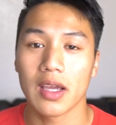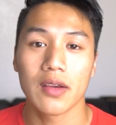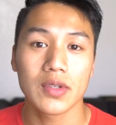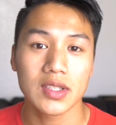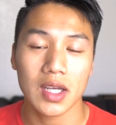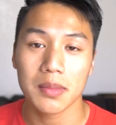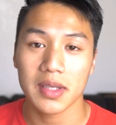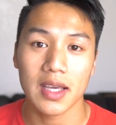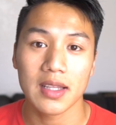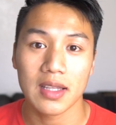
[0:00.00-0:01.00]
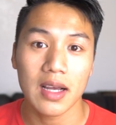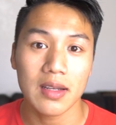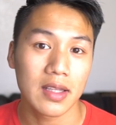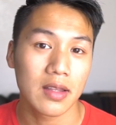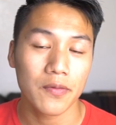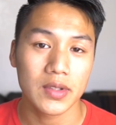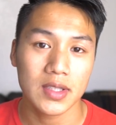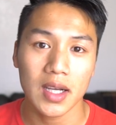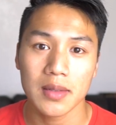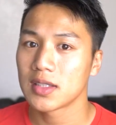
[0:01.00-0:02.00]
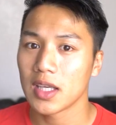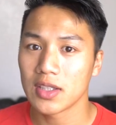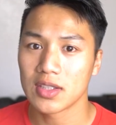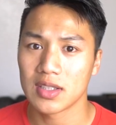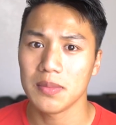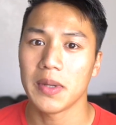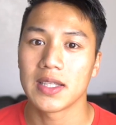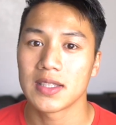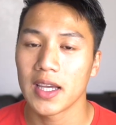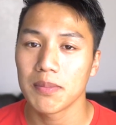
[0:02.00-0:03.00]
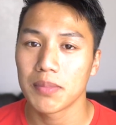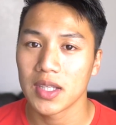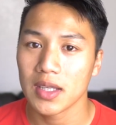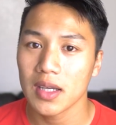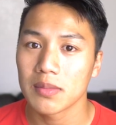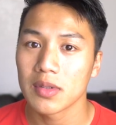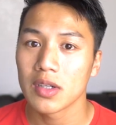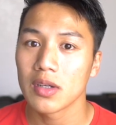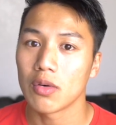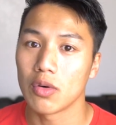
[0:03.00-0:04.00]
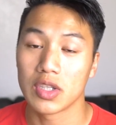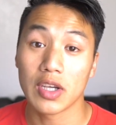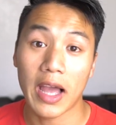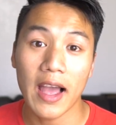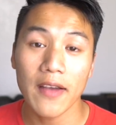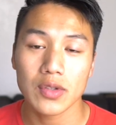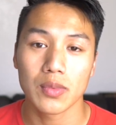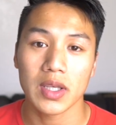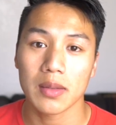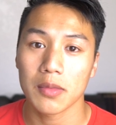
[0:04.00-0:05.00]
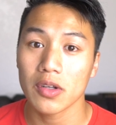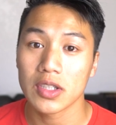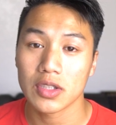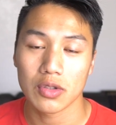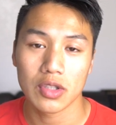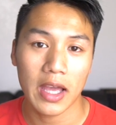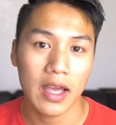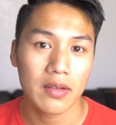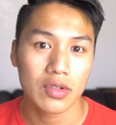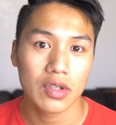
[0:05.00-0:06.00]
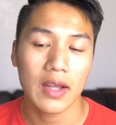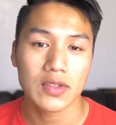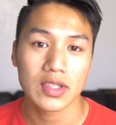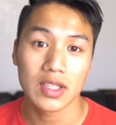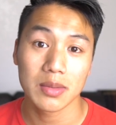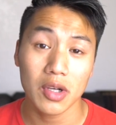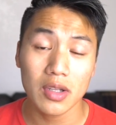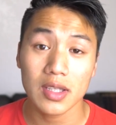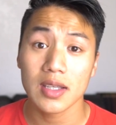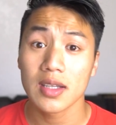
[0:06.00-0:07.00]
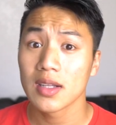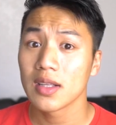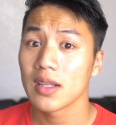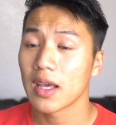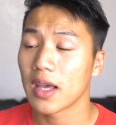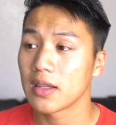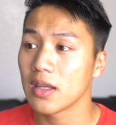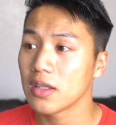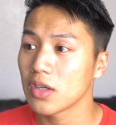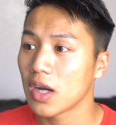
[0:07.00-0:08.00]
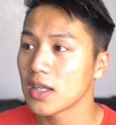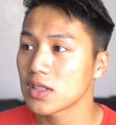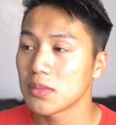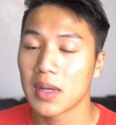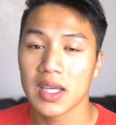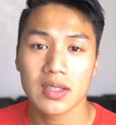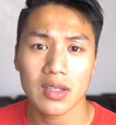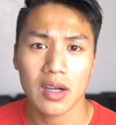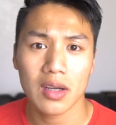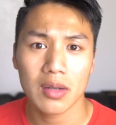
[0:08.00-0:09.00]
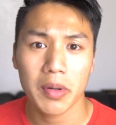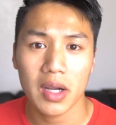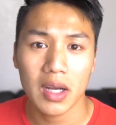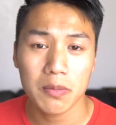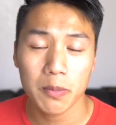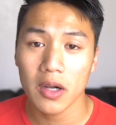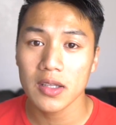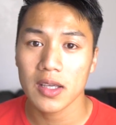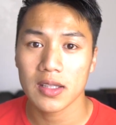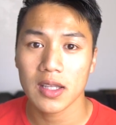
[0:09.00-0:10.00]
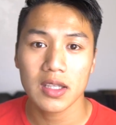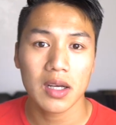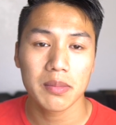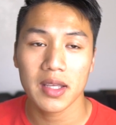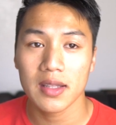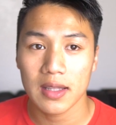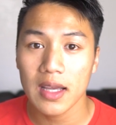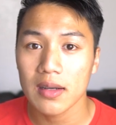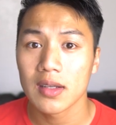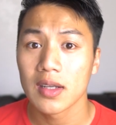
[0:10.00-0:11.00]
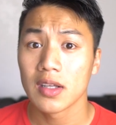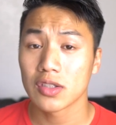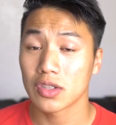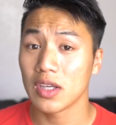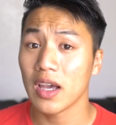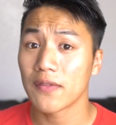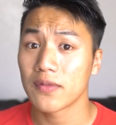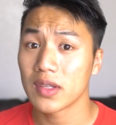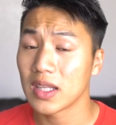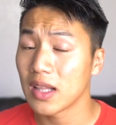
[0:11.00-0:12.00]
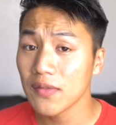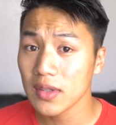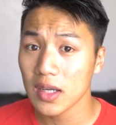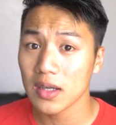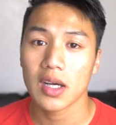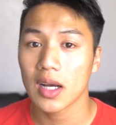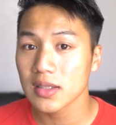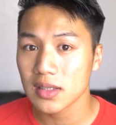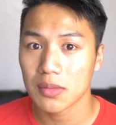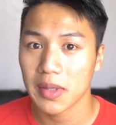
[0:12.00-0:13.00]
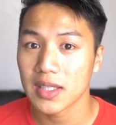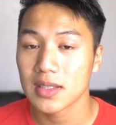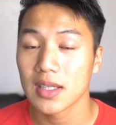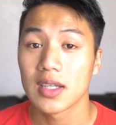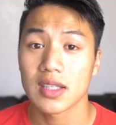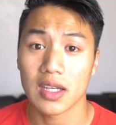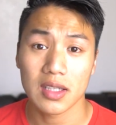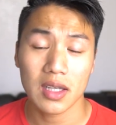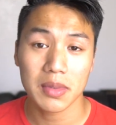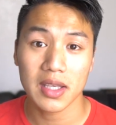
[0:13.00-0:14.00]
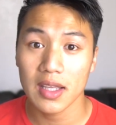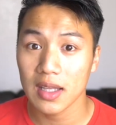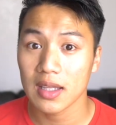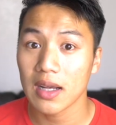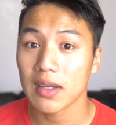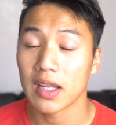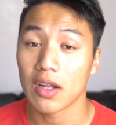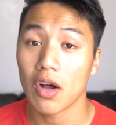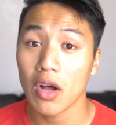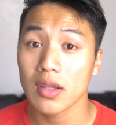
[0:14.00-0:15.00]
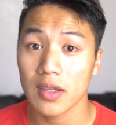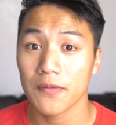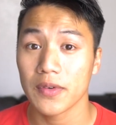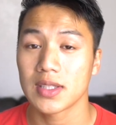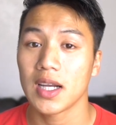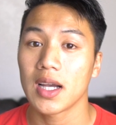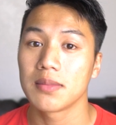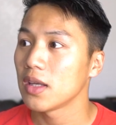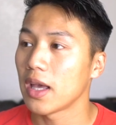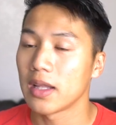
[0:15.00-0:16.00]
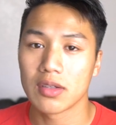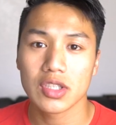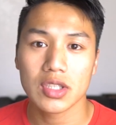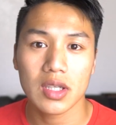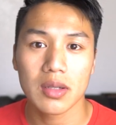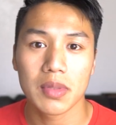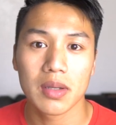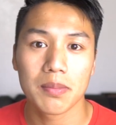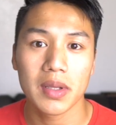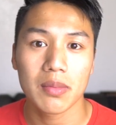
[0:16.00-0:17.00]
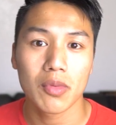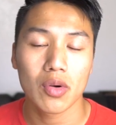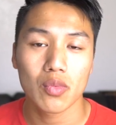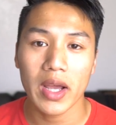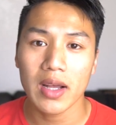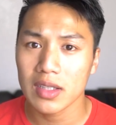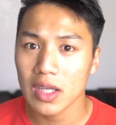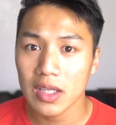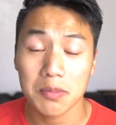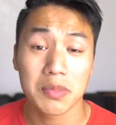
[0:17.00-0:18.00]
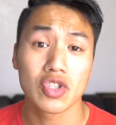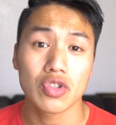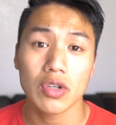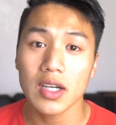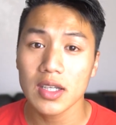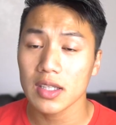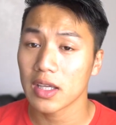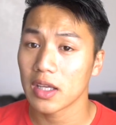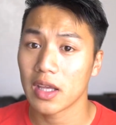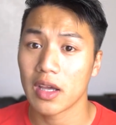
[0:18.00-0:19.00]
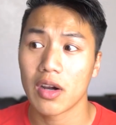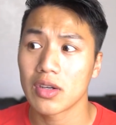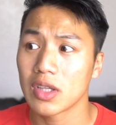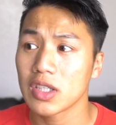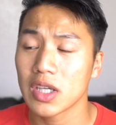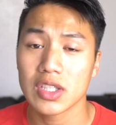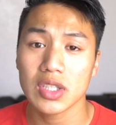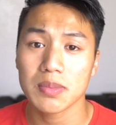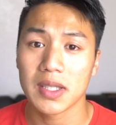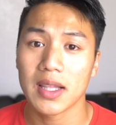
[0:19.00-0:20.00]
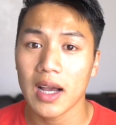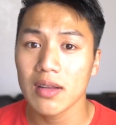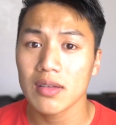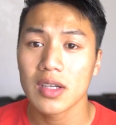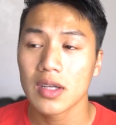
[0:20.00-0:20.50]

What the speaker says: everyone's coming in and out at different times. Say you sleep at 10 p.m. or you have to wake up early, so you have to sleep early, and then your hostel mates are out partying and they come in and out. So you have 11 other hostel mates that are coming in and out at all different times, and they're just gonna be a bit more rowdy. They can be drunk or they can just be loud.